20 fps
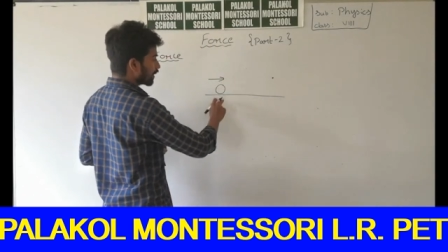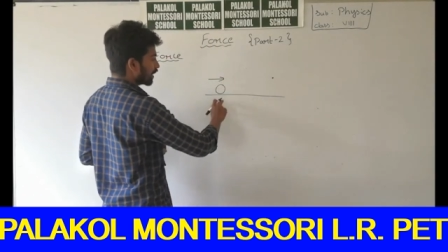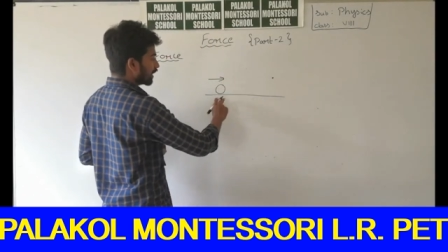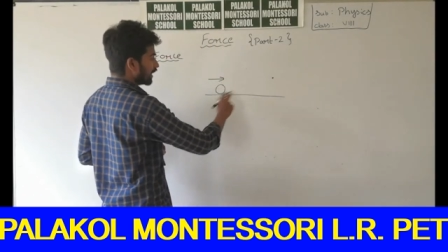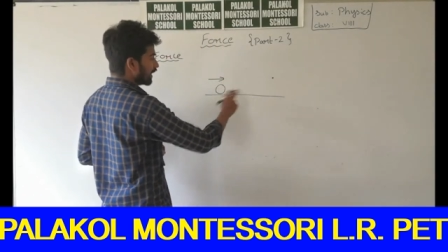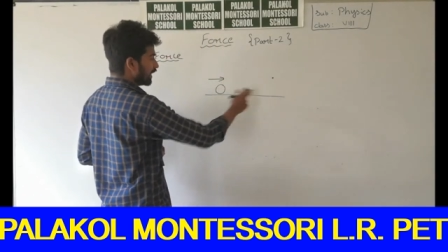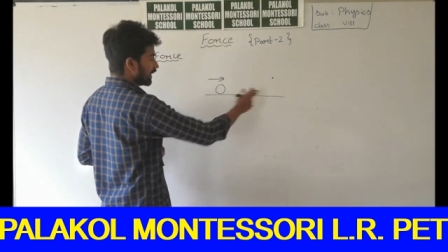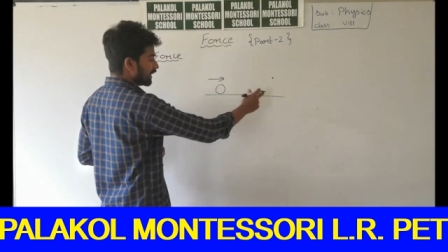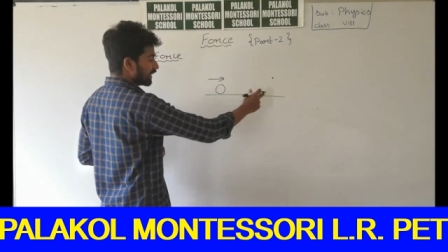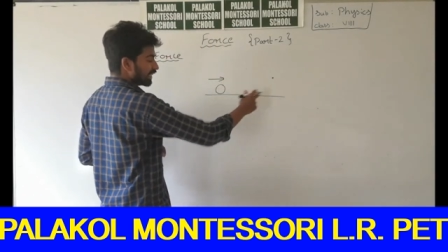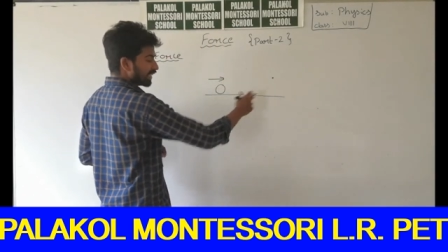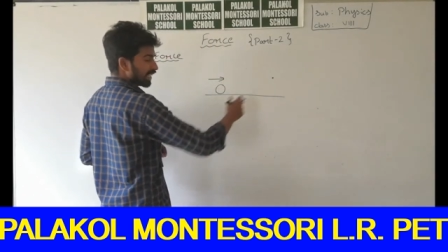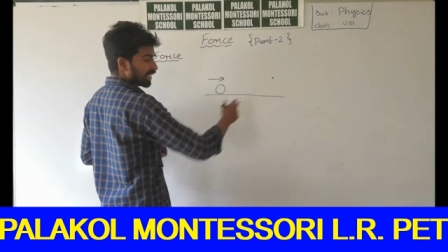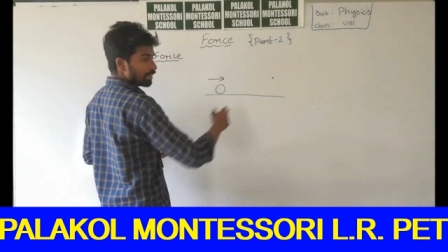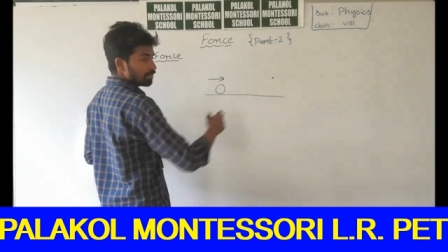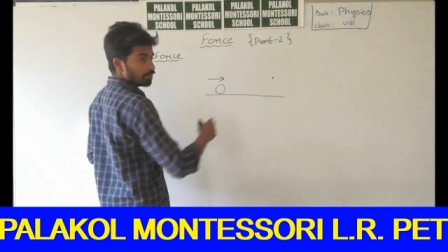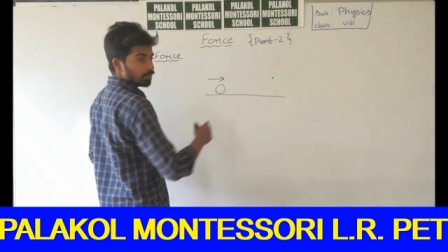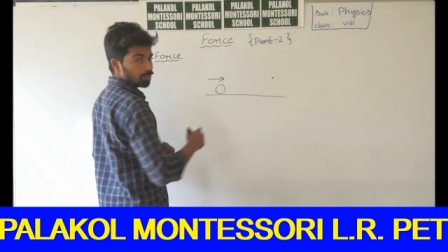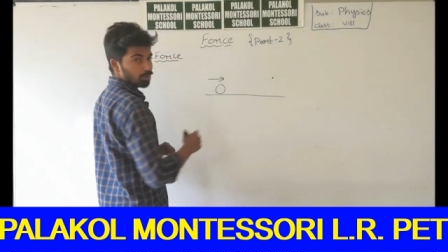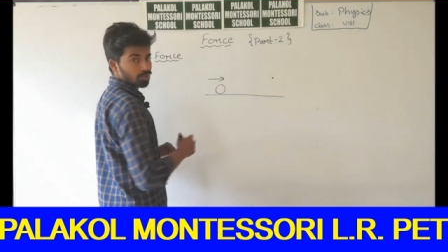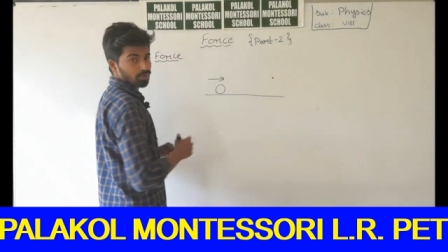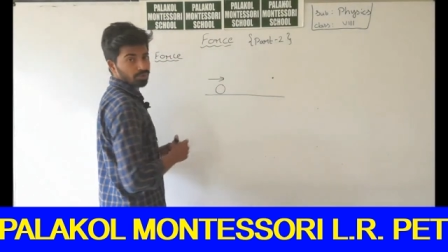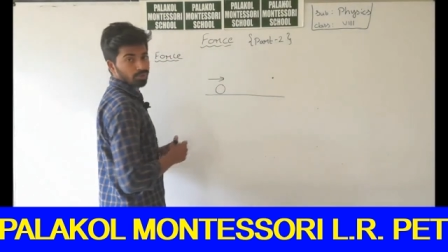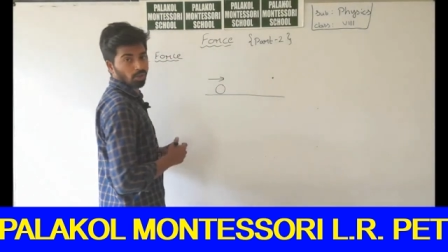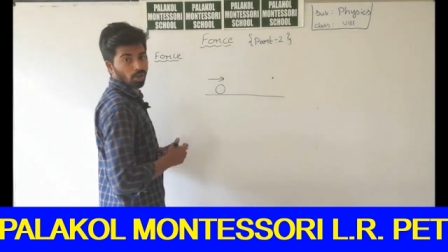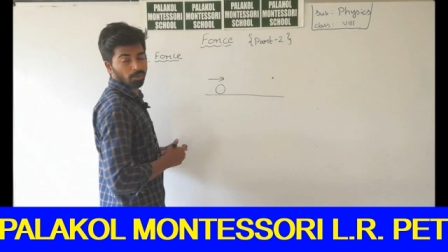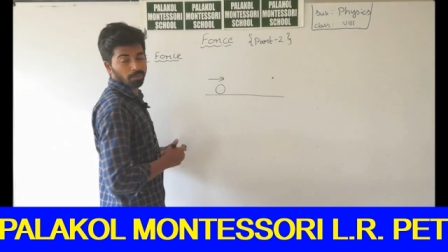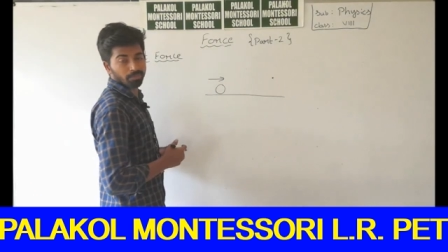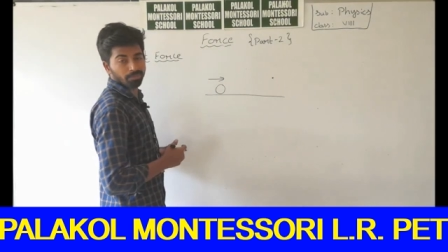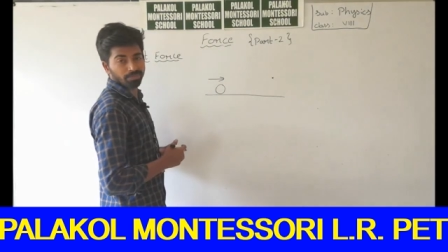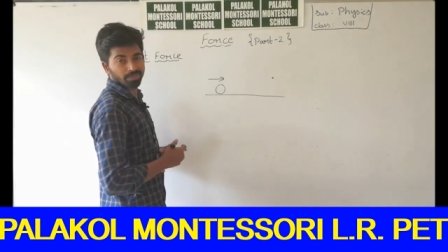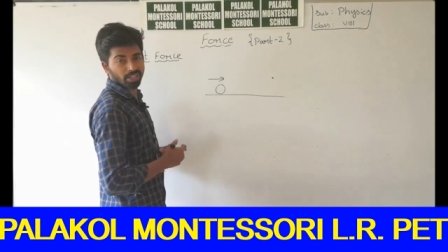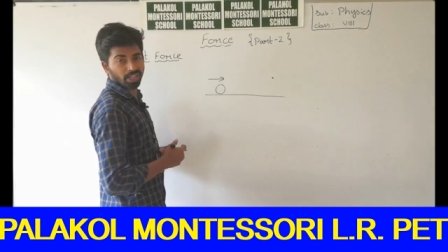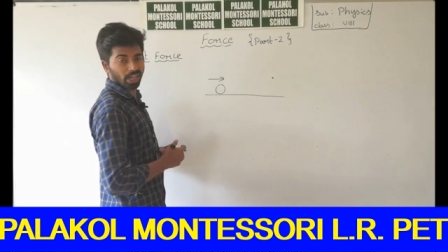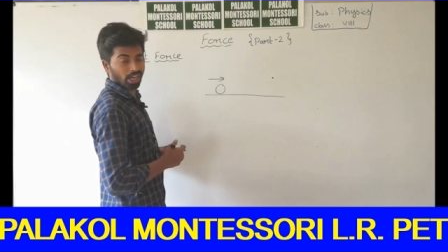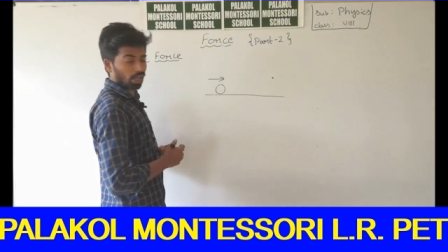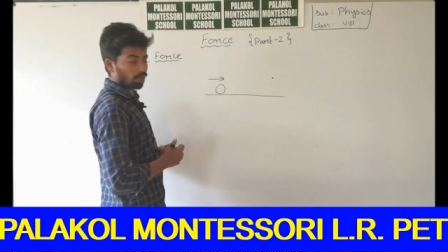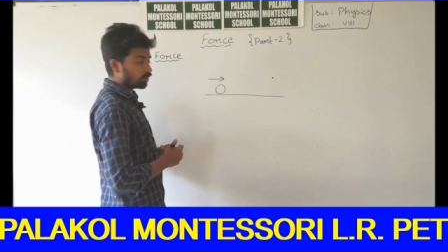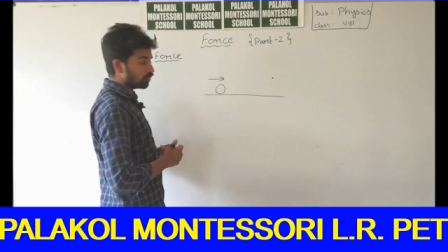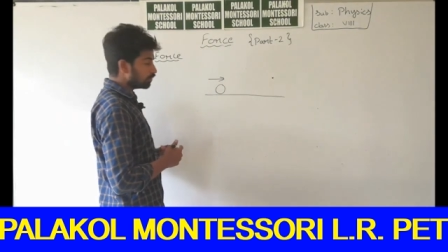it came to stop.
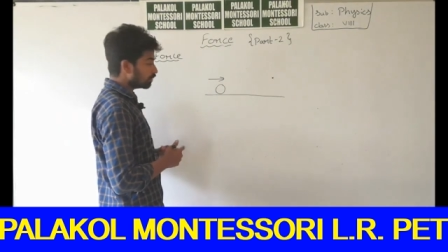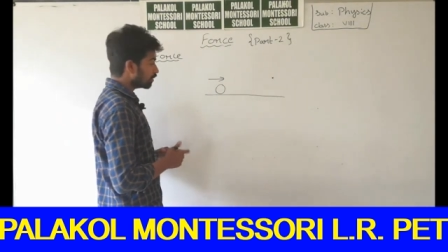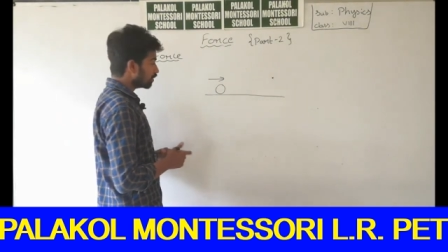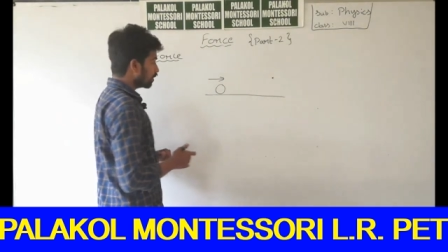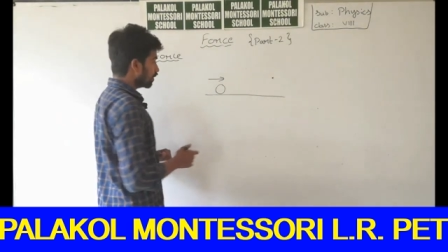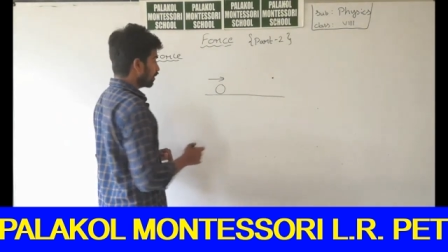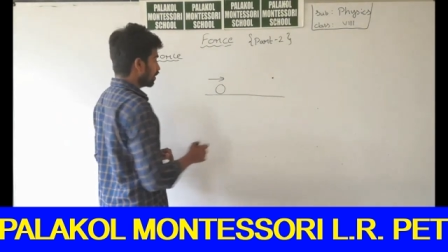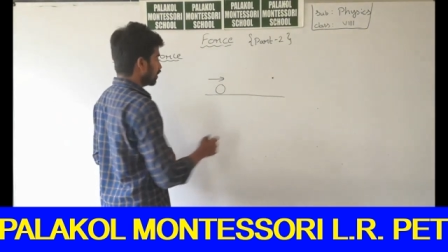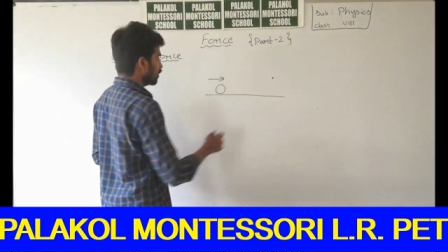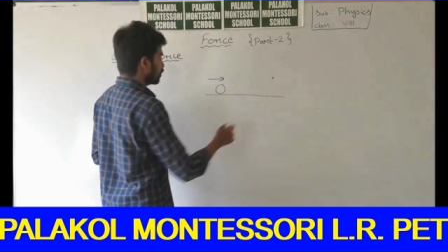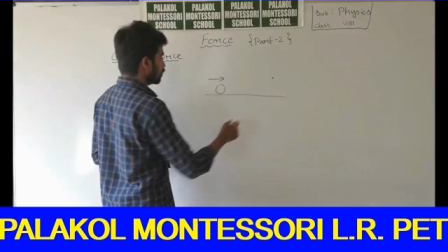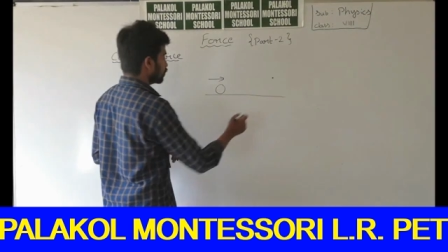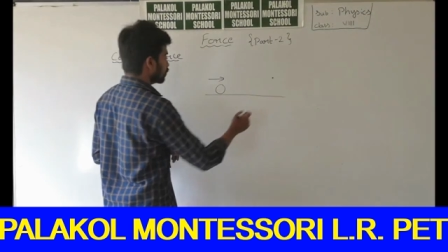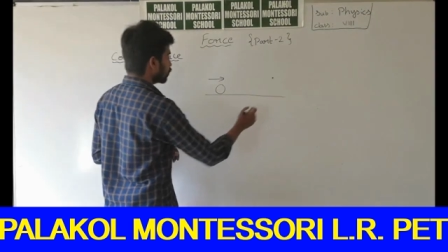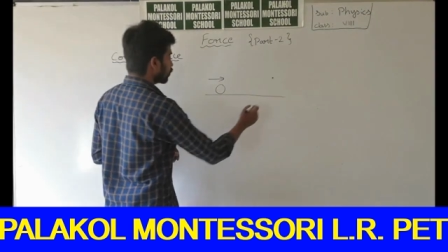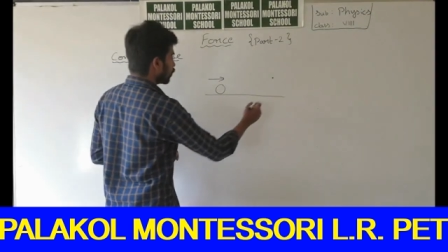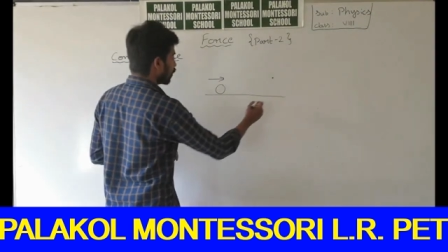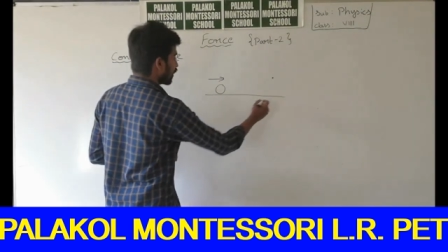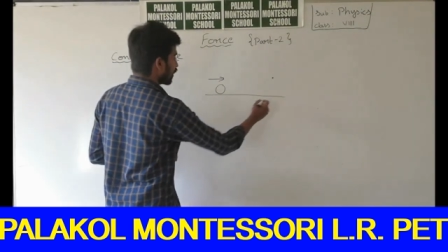How? So,